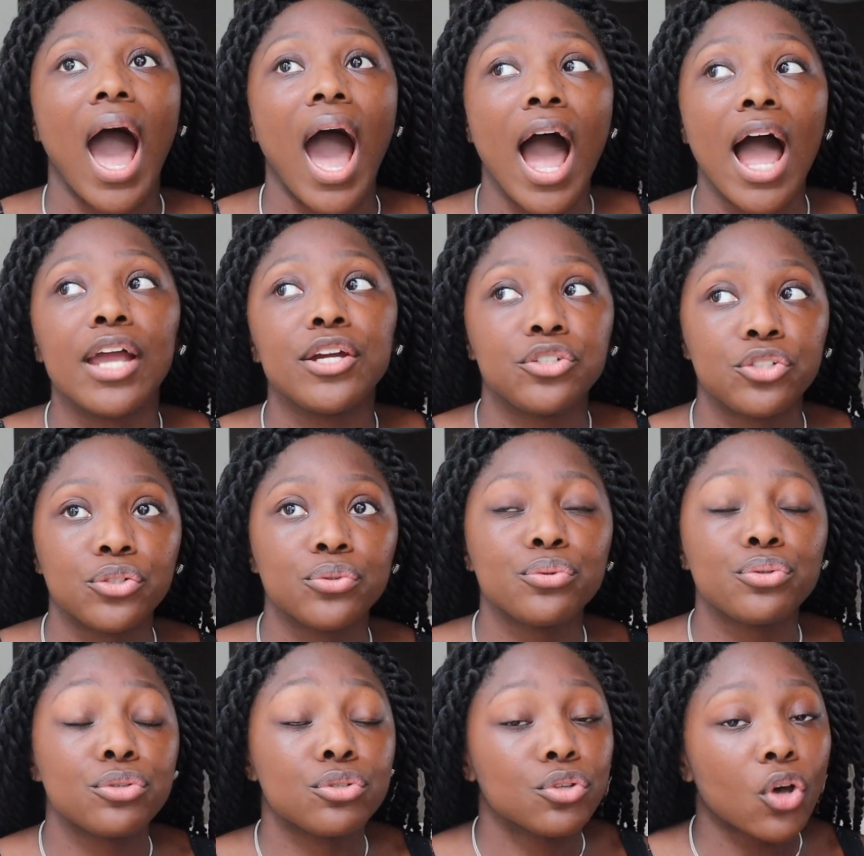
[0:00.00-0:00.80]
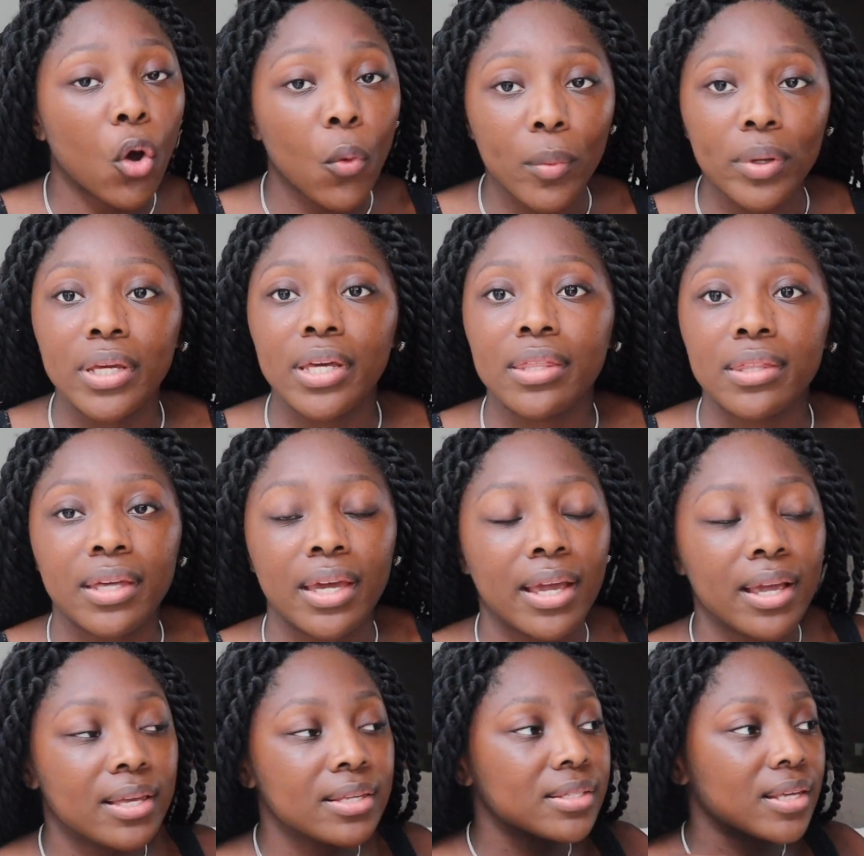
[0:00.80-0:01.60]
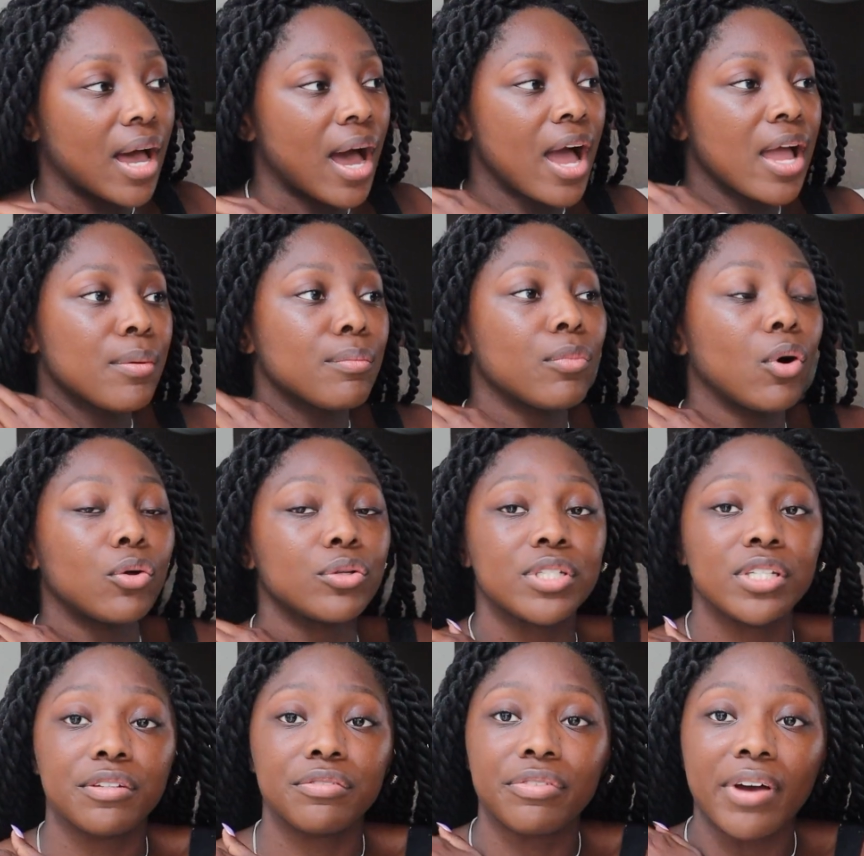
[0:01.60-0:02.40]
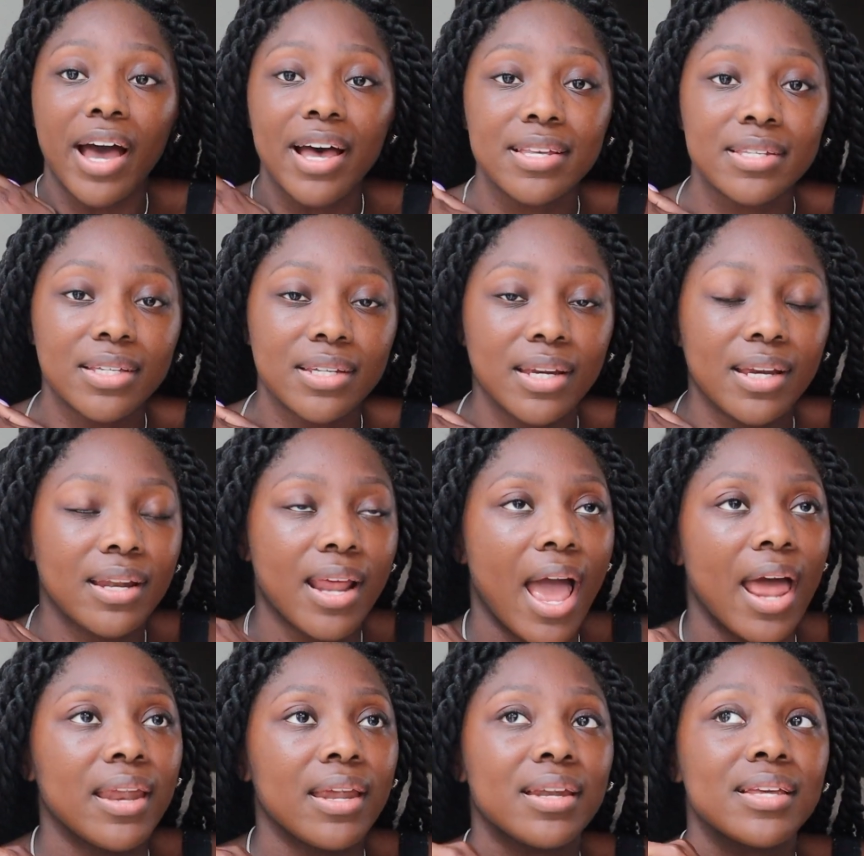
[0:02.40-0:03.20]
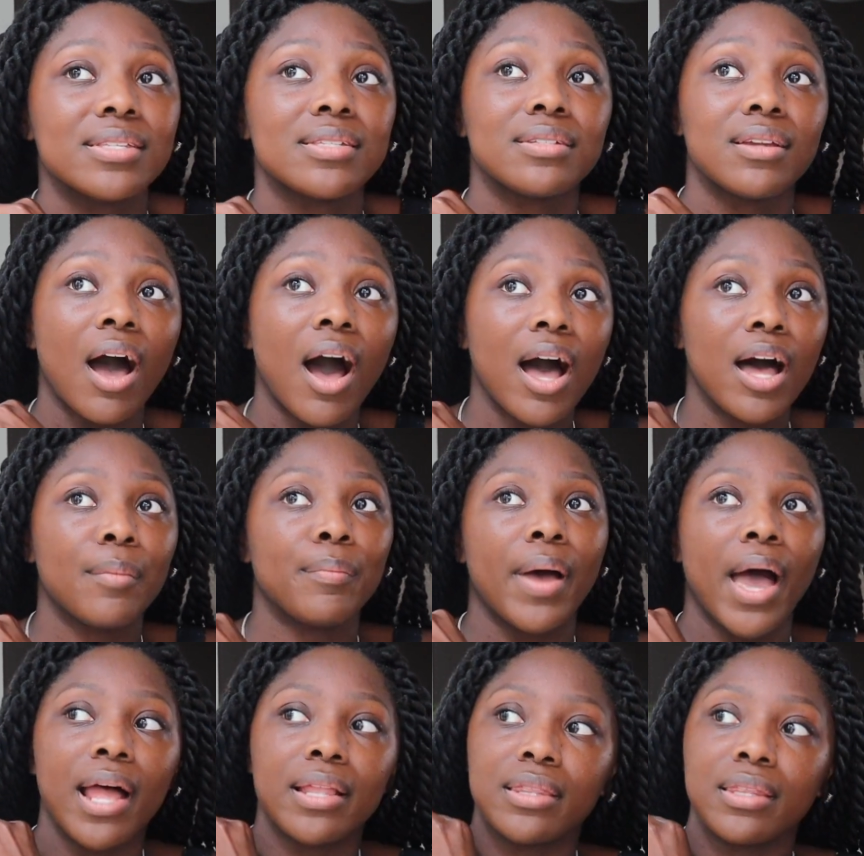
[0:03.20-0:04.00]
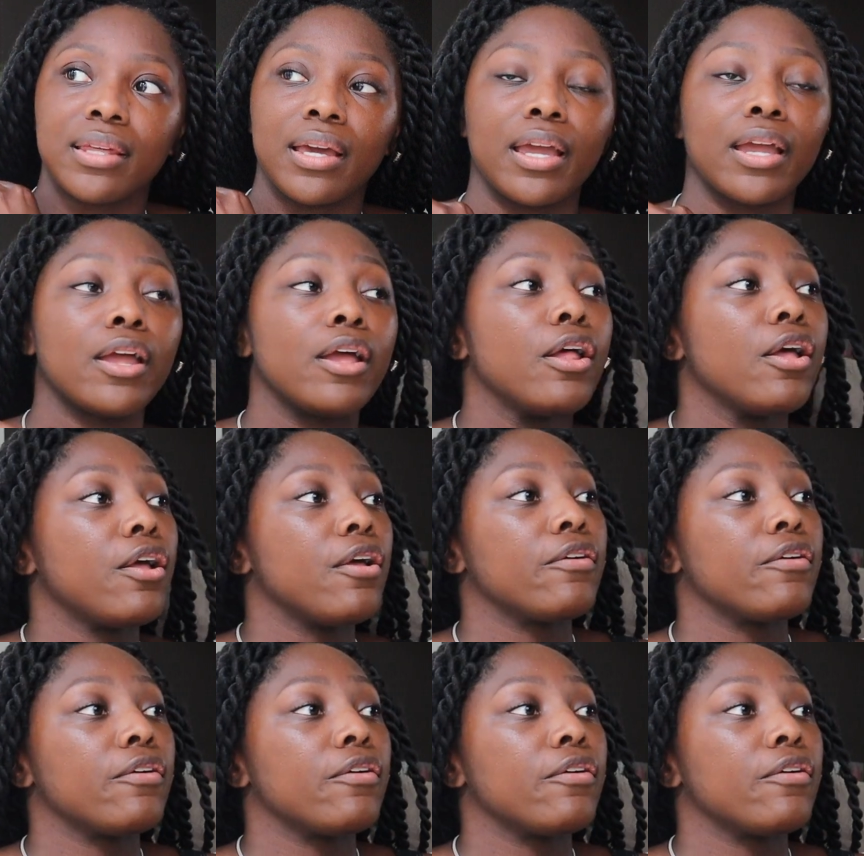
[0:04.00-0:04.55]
I do so many things. I'm multifaceted and it is not a bad thing.